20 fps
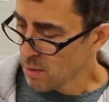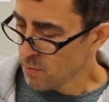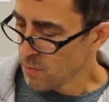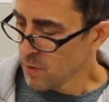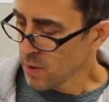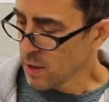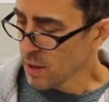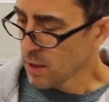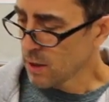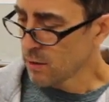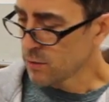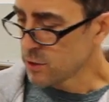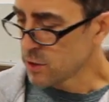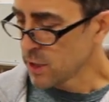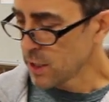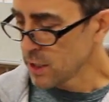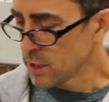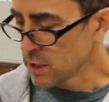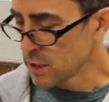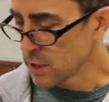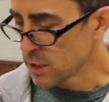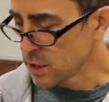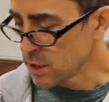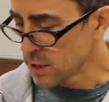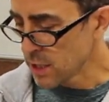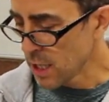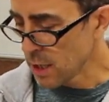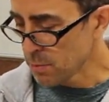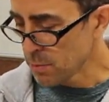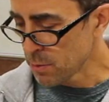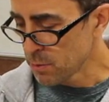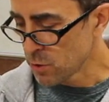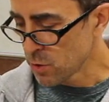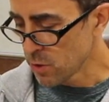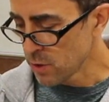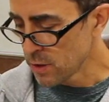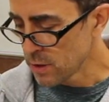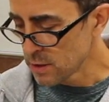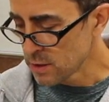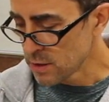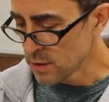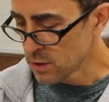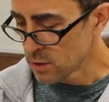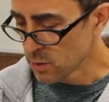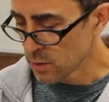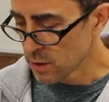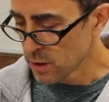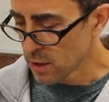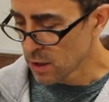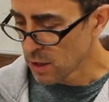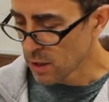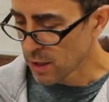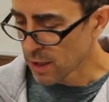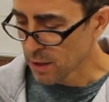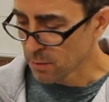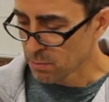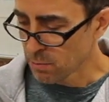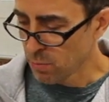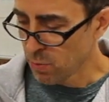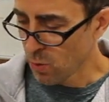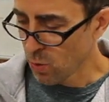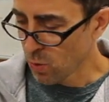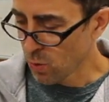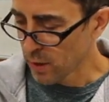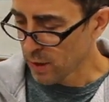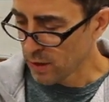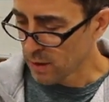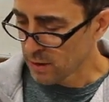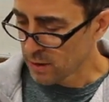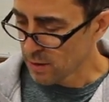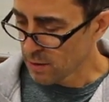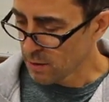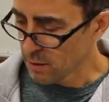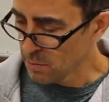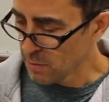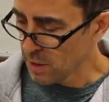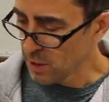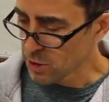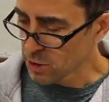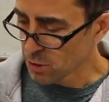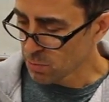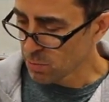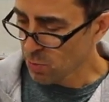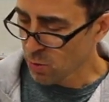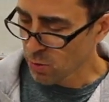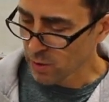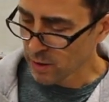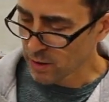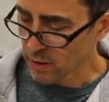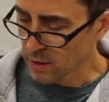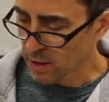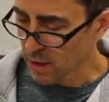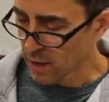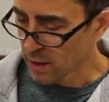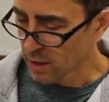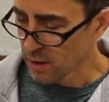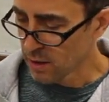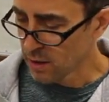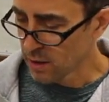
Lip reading: thinking of changing the shape and turning this into a little like a miniature pouring thing.